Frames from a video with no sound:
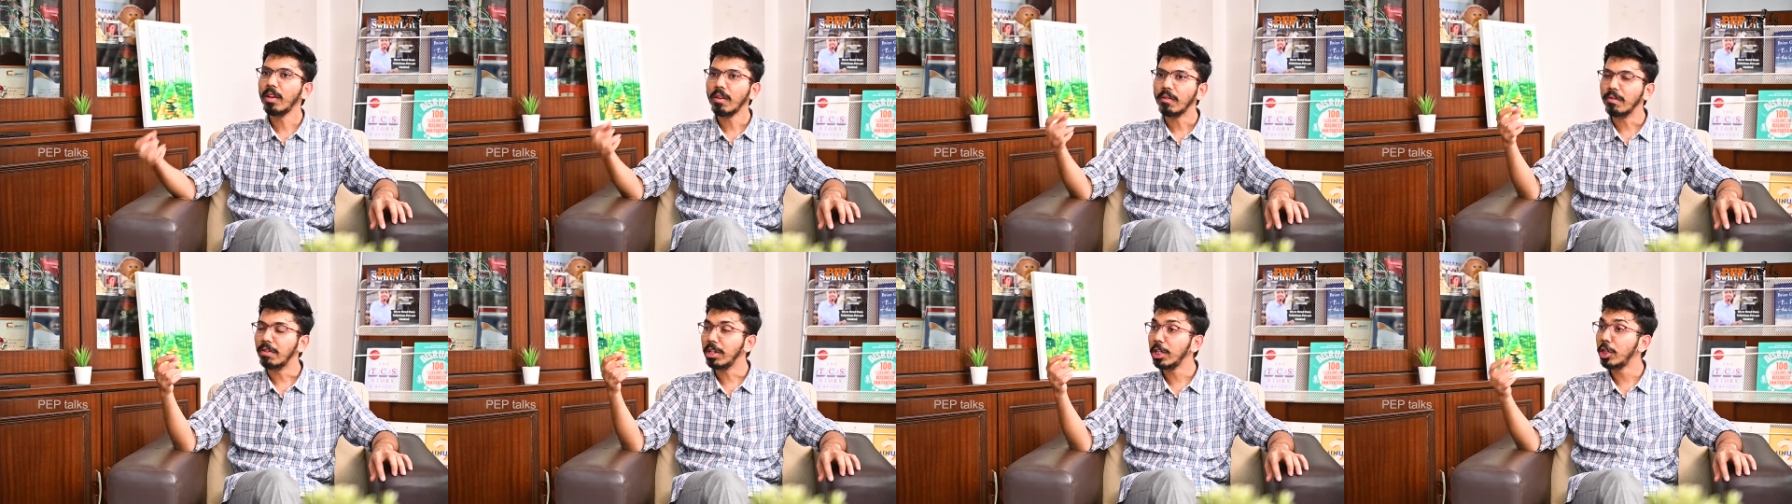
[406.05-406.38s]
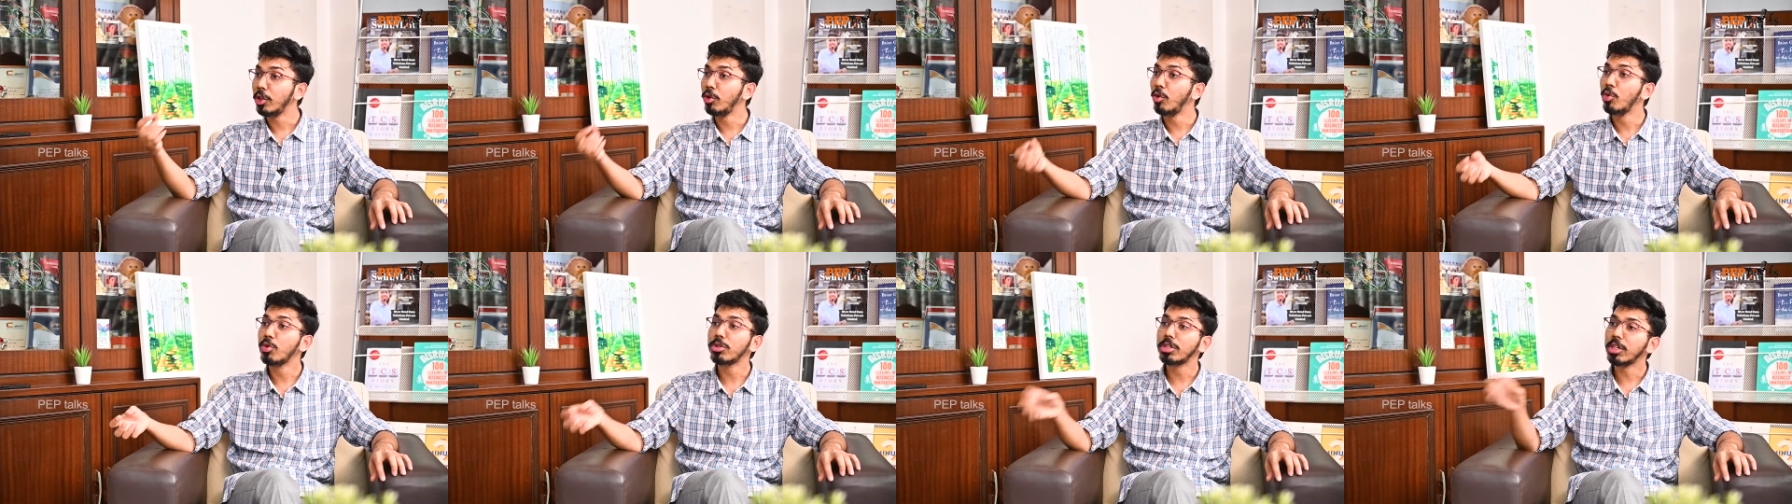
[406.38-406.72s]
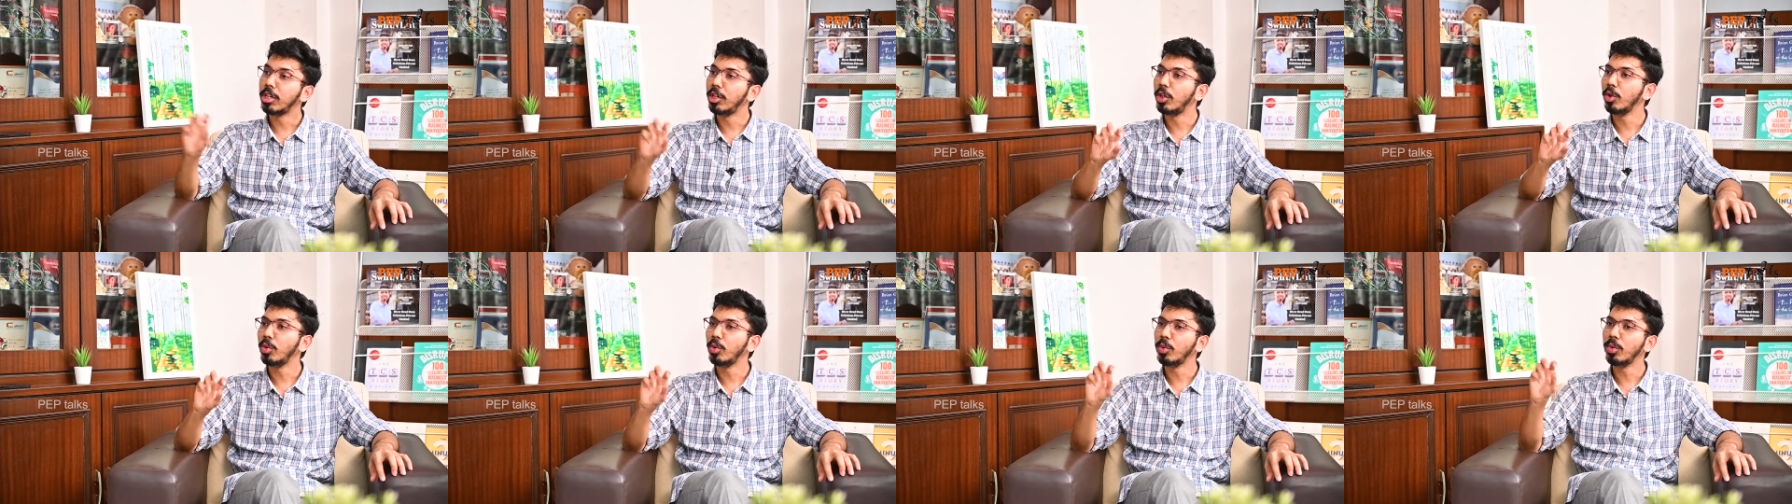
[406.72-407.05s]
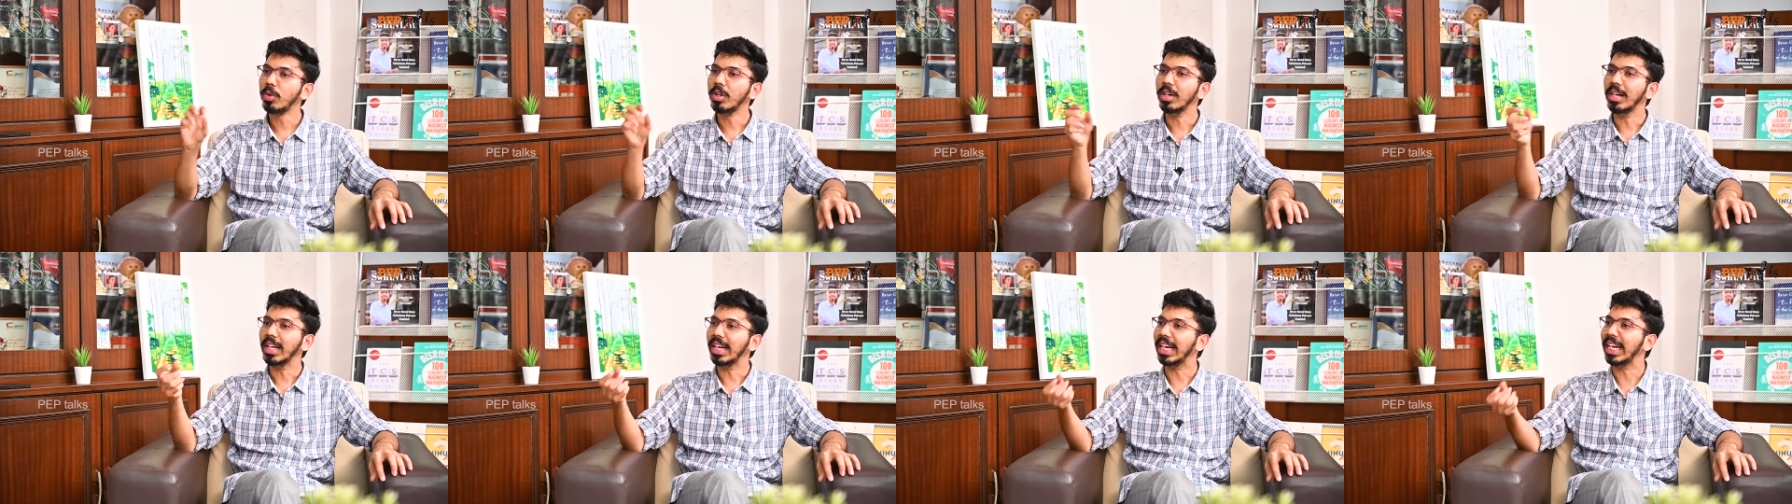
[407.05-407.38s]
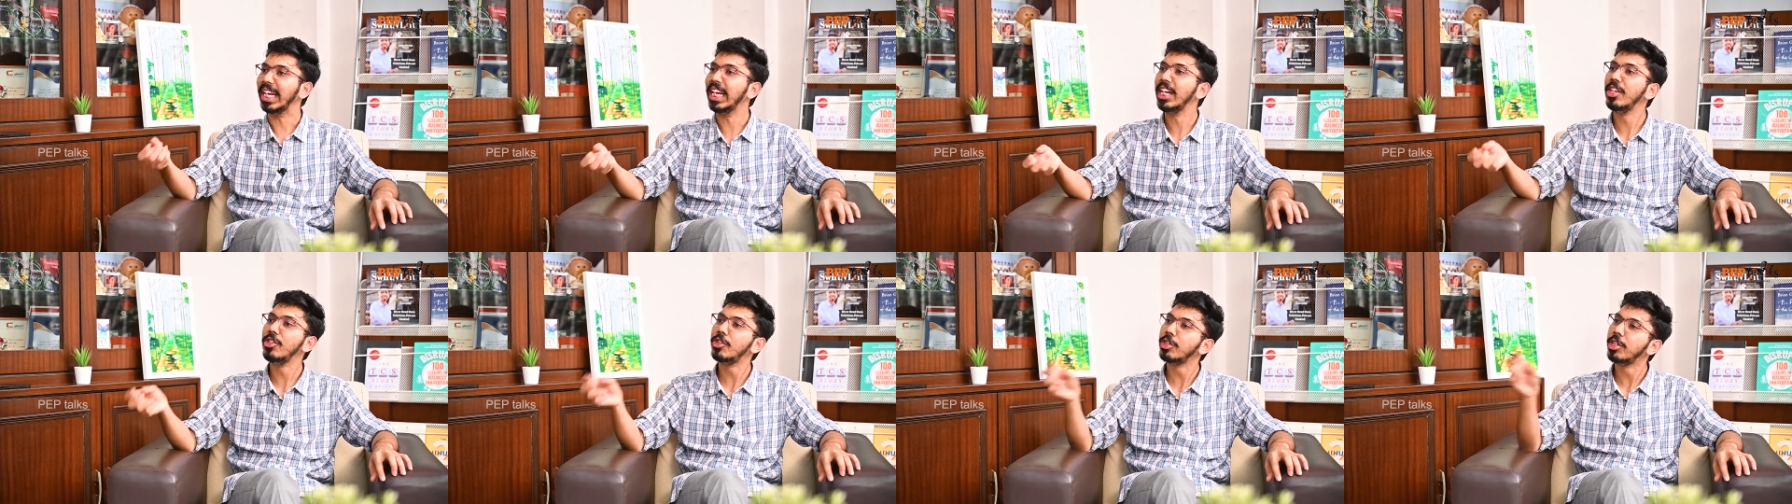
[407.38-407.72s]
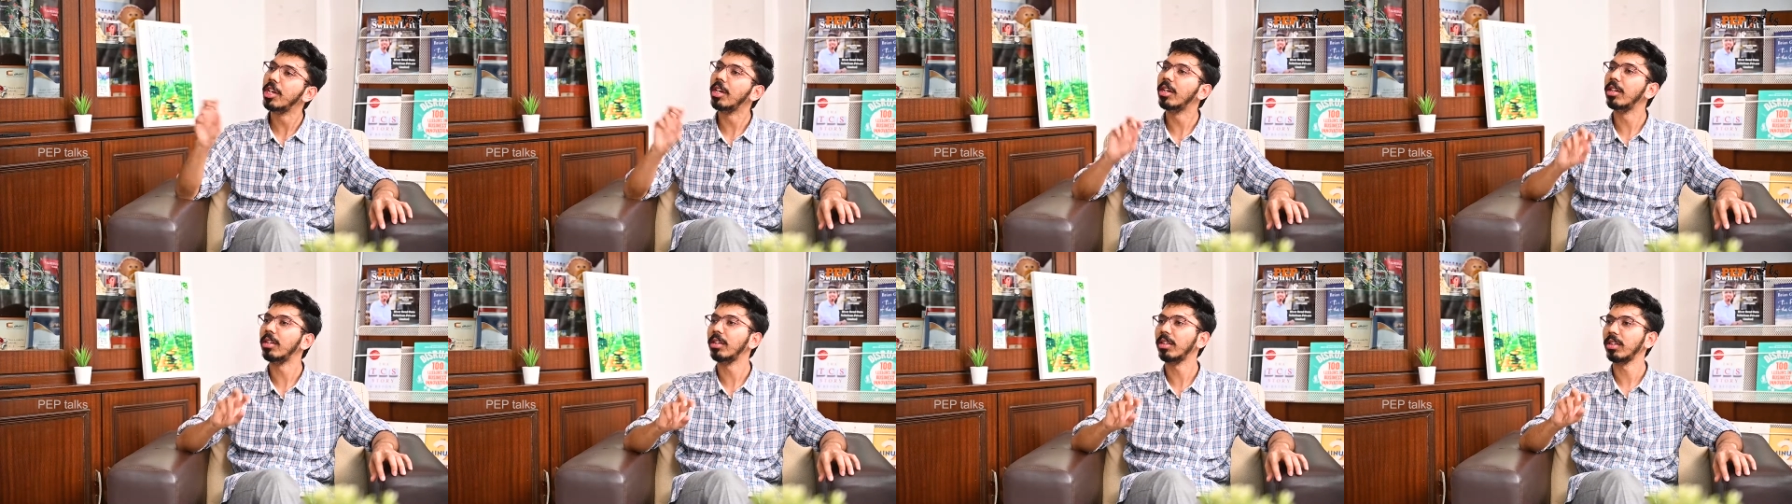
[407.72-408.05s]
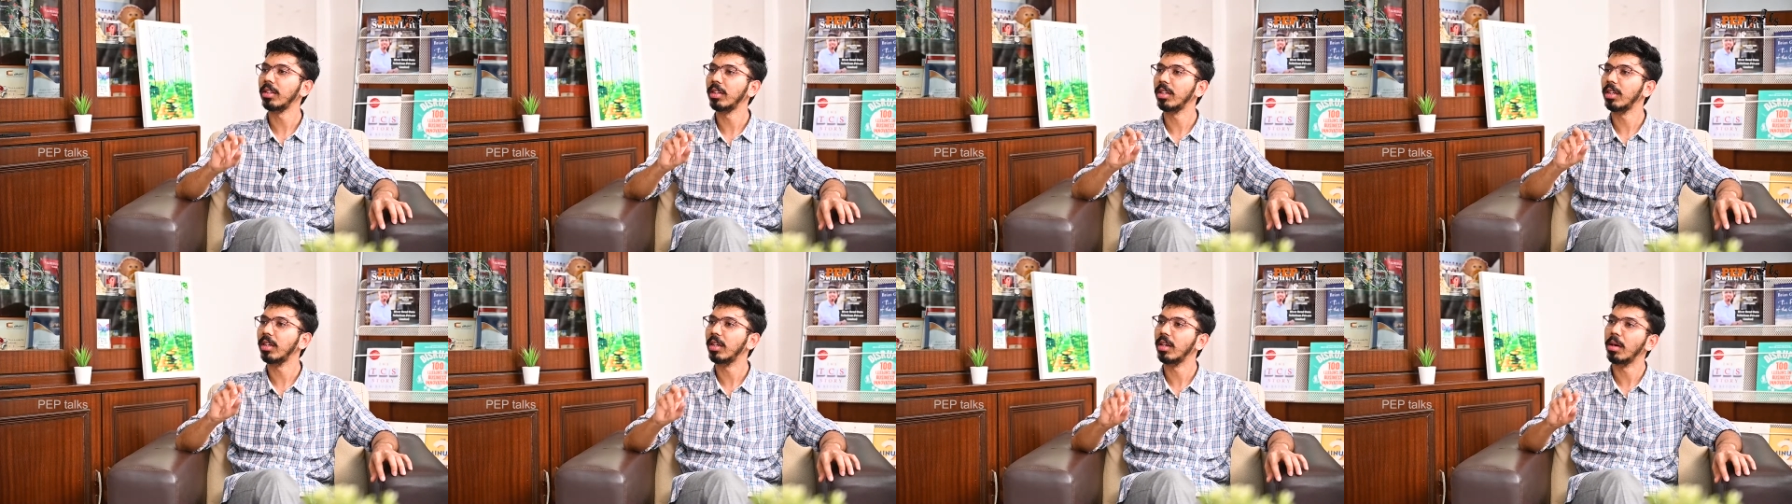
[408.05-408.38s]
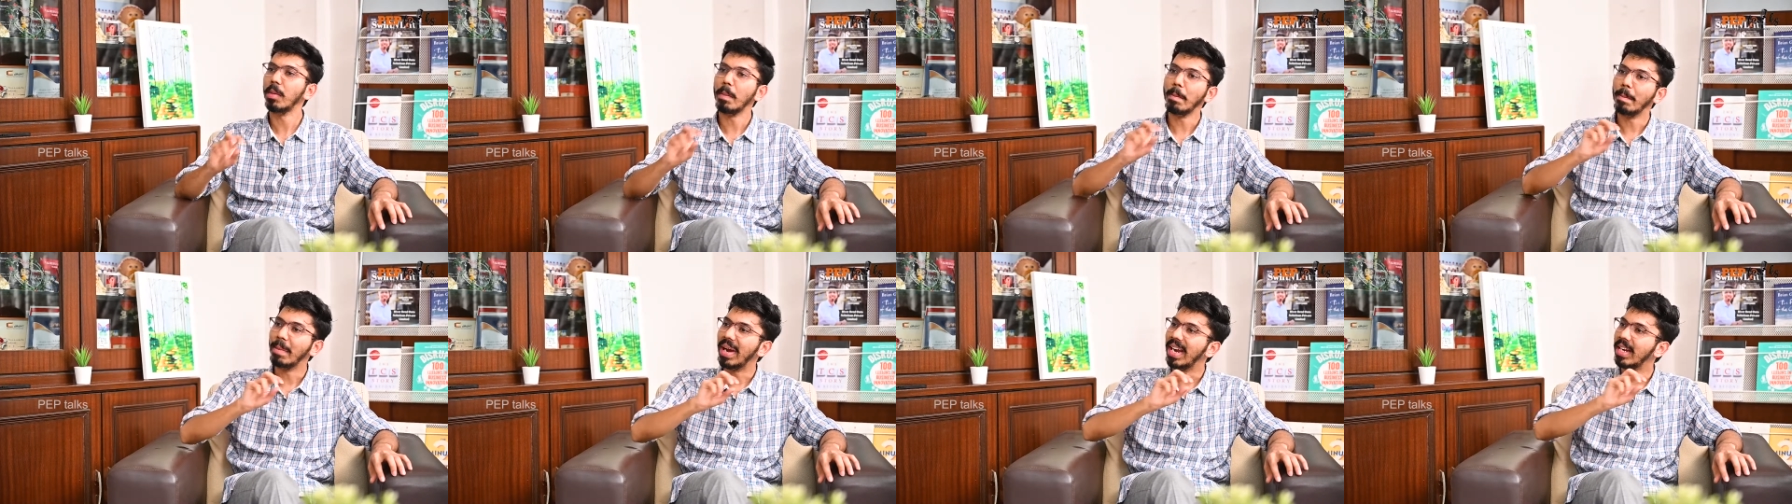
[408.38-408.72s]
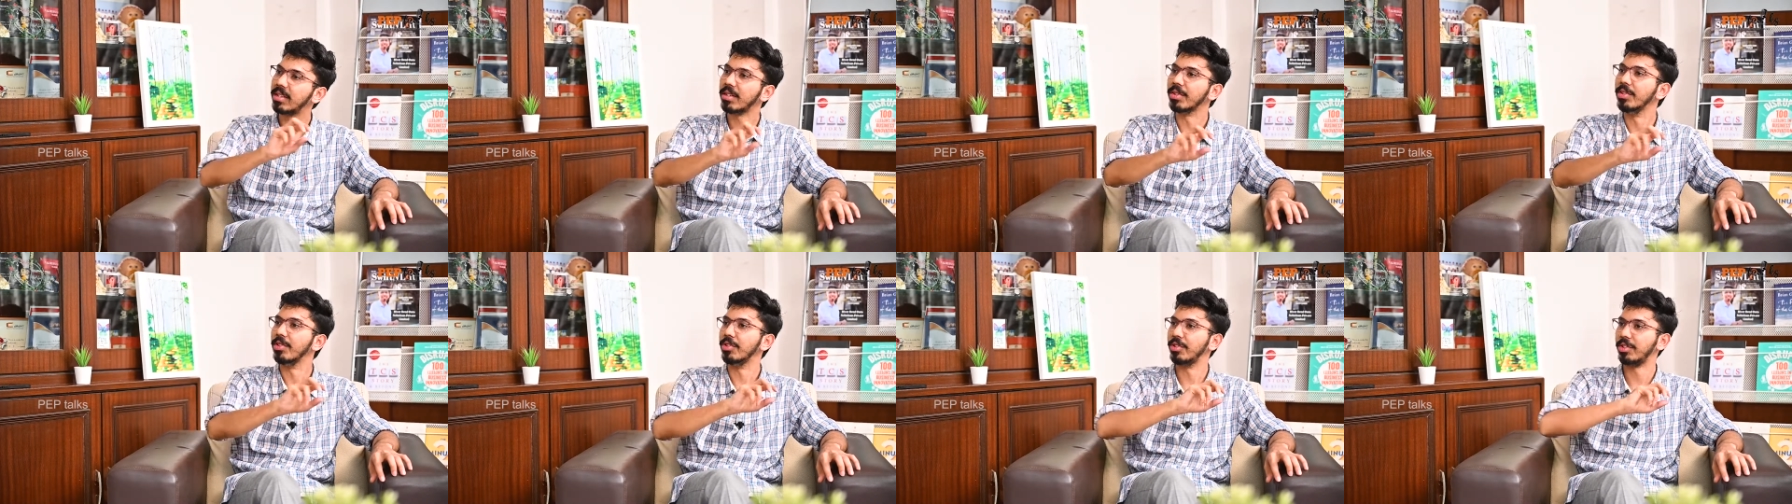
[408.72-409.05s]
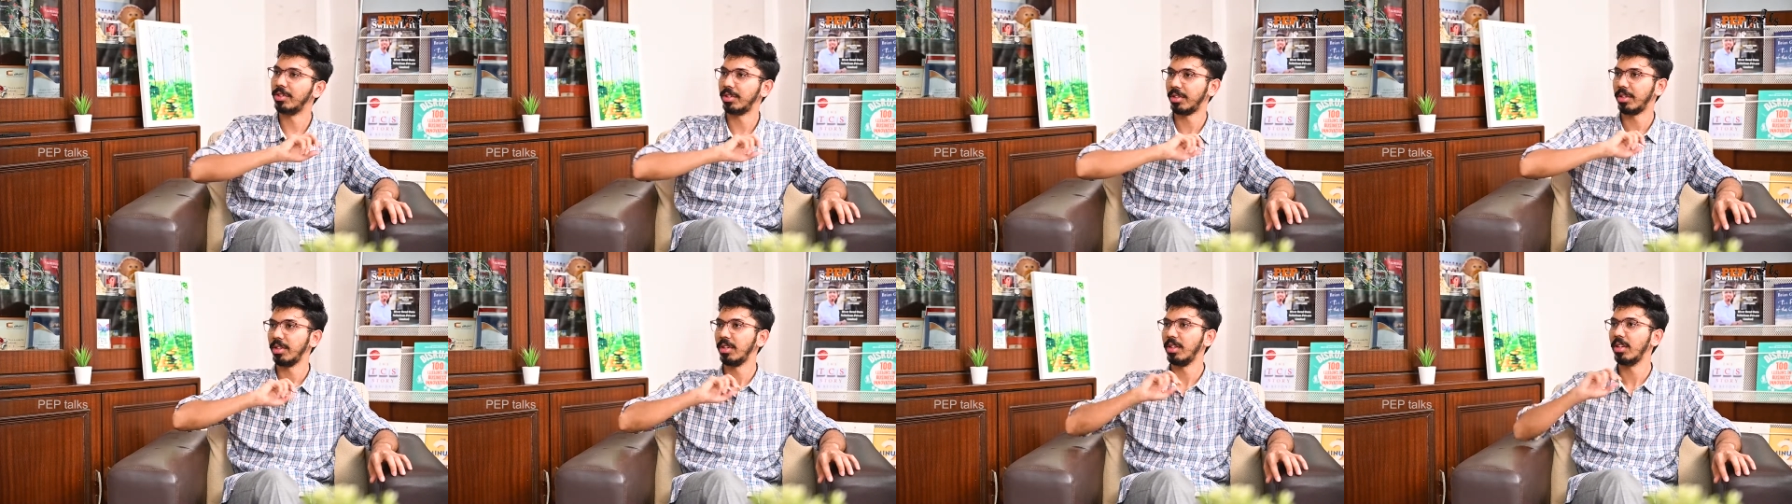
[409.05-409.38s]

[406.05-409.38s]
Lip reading: we use it to re-engineer medicines.